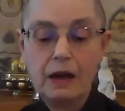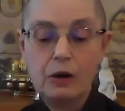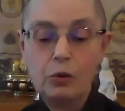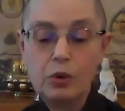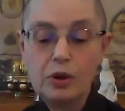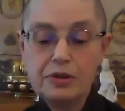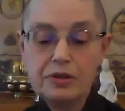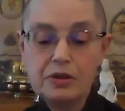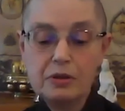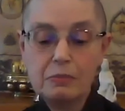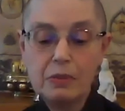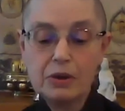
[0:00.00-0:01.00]

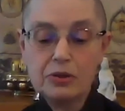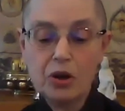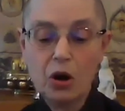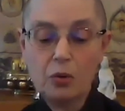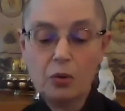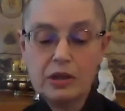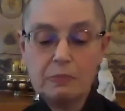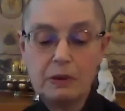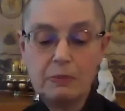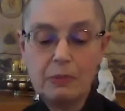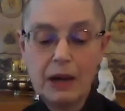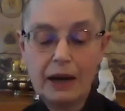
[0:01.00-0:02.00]
Wisdom must always be
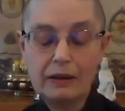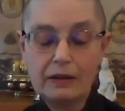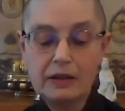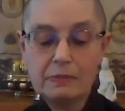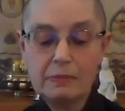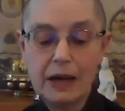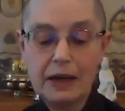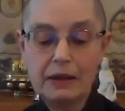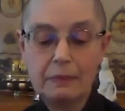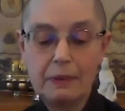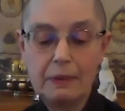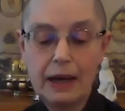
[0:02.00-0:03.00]
balanced by
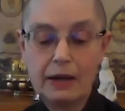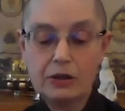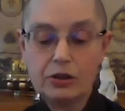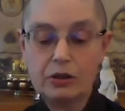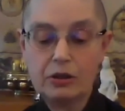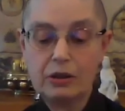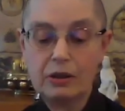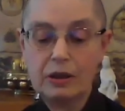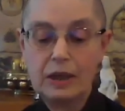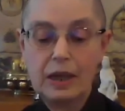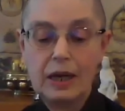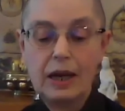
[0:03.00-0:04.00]
compassion,
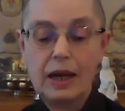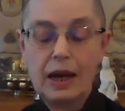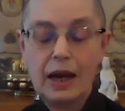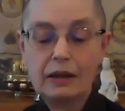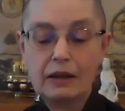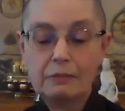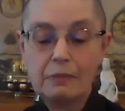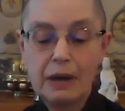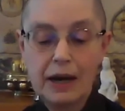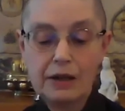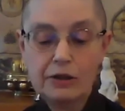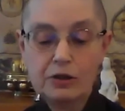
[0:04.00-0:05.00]
and
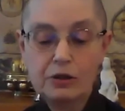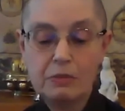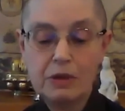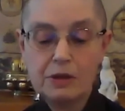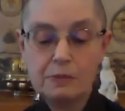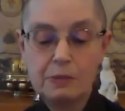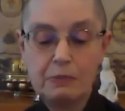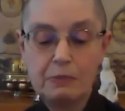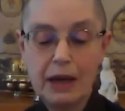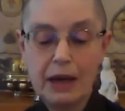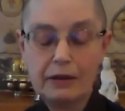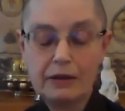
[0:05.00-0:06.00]
compassion must be
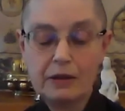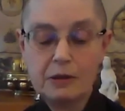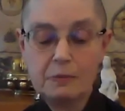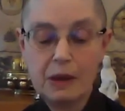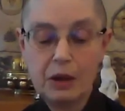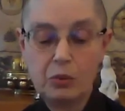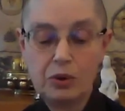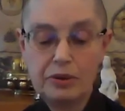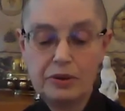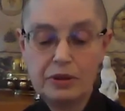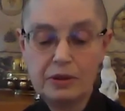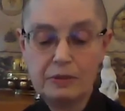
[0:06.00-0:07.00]
balanced by
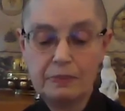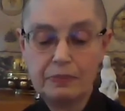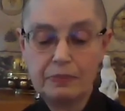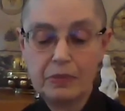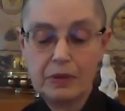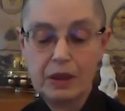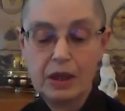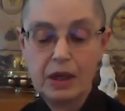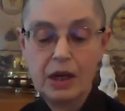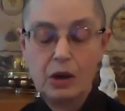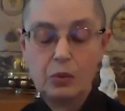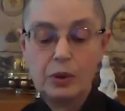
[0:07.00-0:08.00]
wisdom.
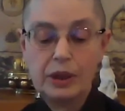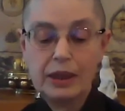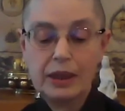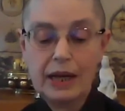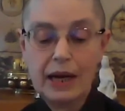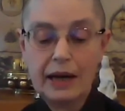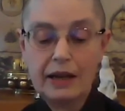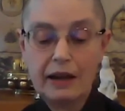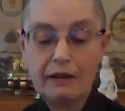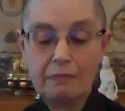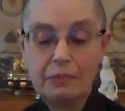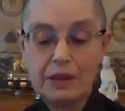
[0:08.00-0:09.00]
We cannot
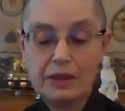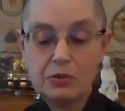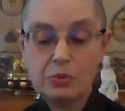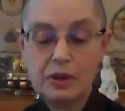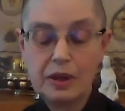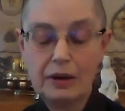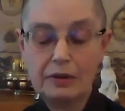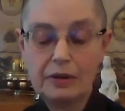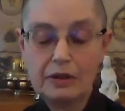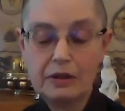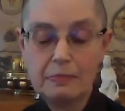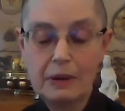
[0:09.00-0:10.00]
have peace without
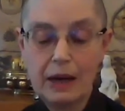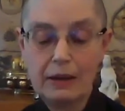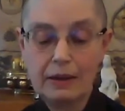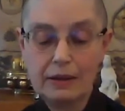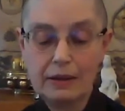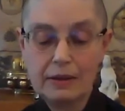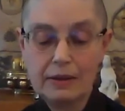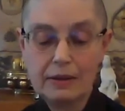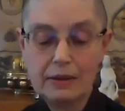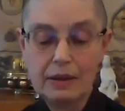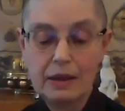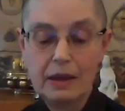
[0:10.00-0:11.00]
this balance.
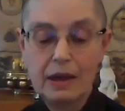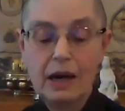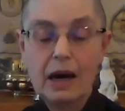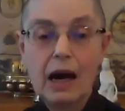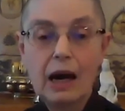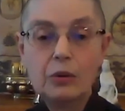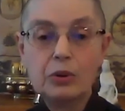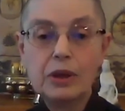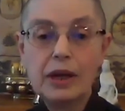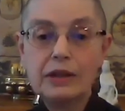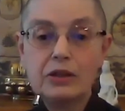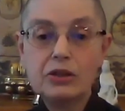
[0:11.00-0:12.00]
I would
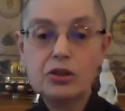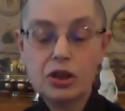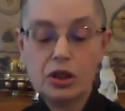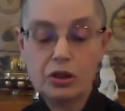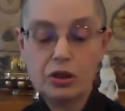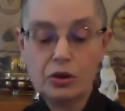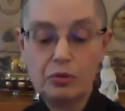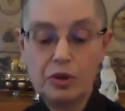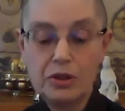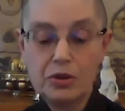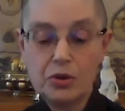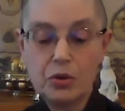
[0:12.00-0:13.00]
like to share 3
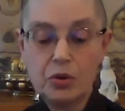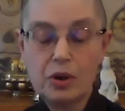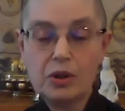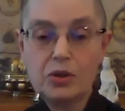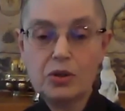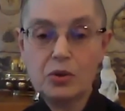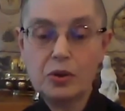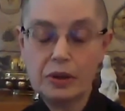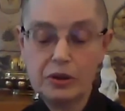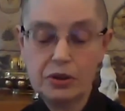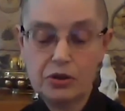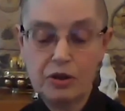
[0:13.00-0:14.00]
stories to
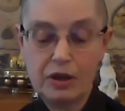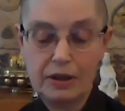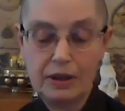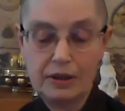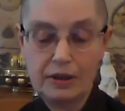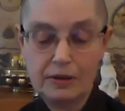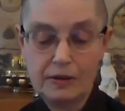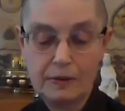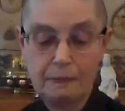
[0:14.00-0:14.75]
illustrate this.